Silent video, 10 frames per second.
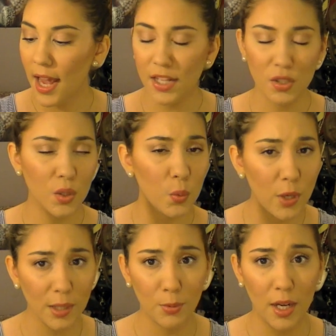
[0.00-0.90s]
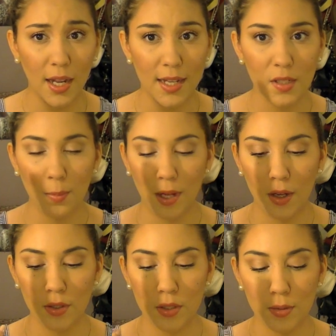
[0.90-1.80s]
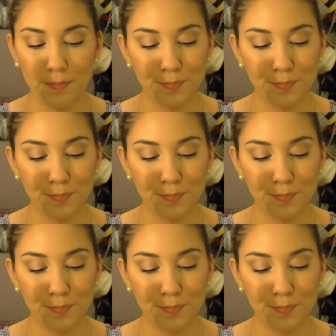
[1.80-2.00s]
It's a great product. It's about,